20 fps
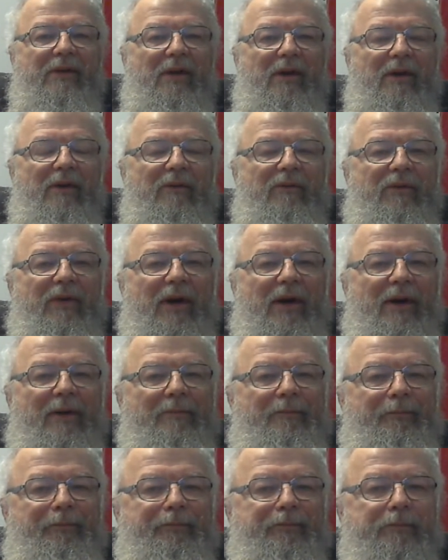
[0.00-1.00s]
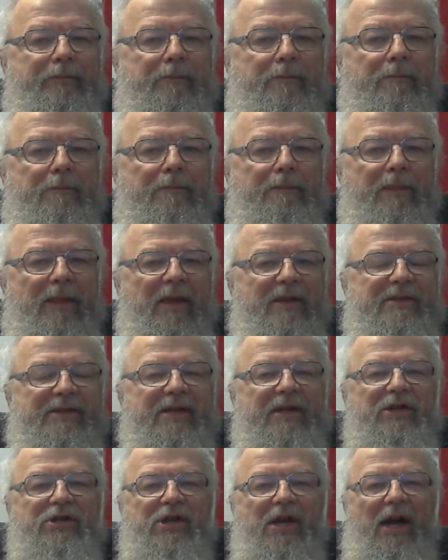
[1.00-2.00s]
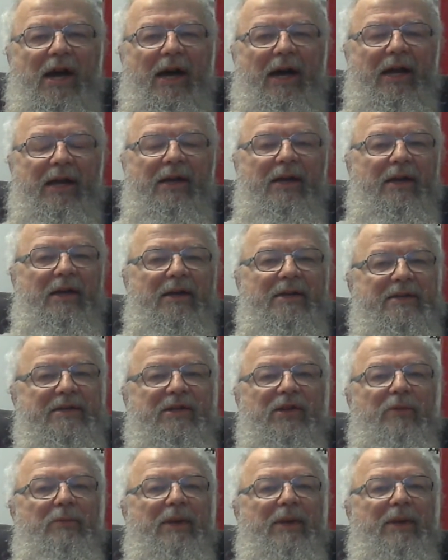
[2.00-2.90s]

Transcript: of CGI still